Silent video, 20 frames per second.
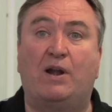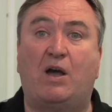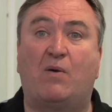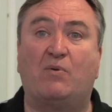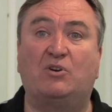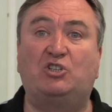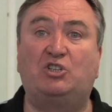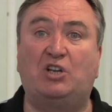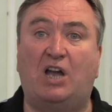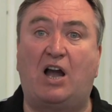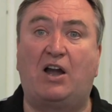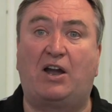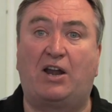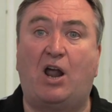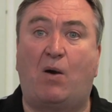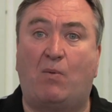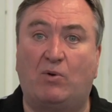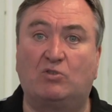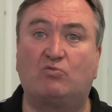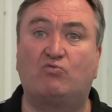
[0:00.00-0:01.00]
when I was young
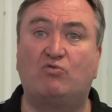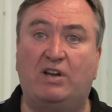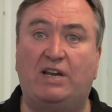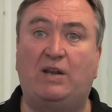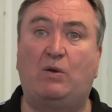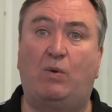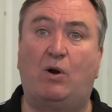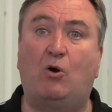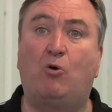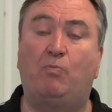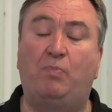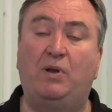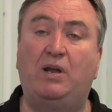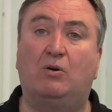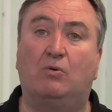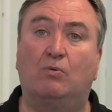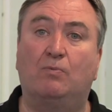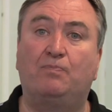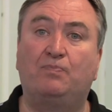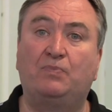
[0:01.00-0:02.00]
and I was really well
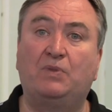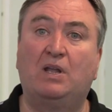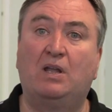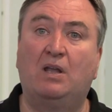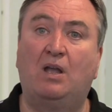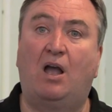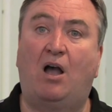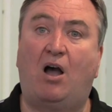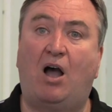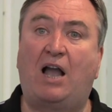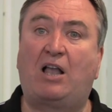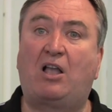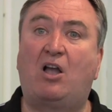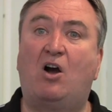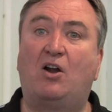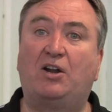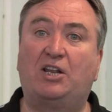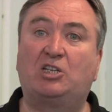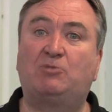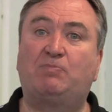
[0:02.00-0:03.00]
built, I
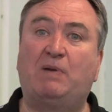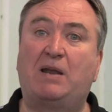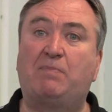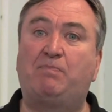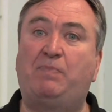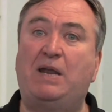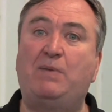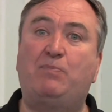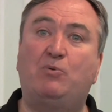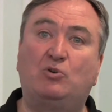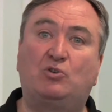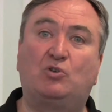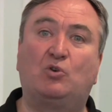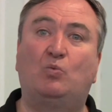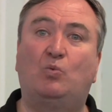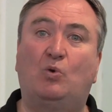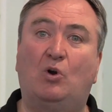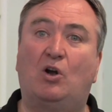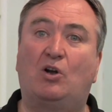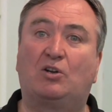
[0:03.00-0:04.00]
can't expect people to
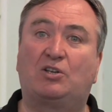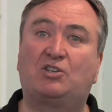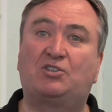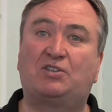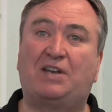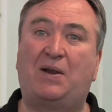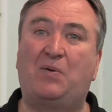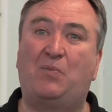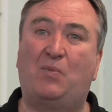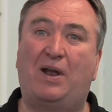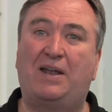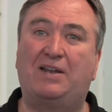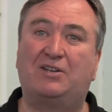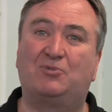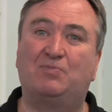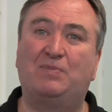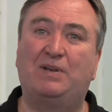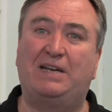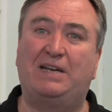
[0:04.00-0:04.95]
work the same way as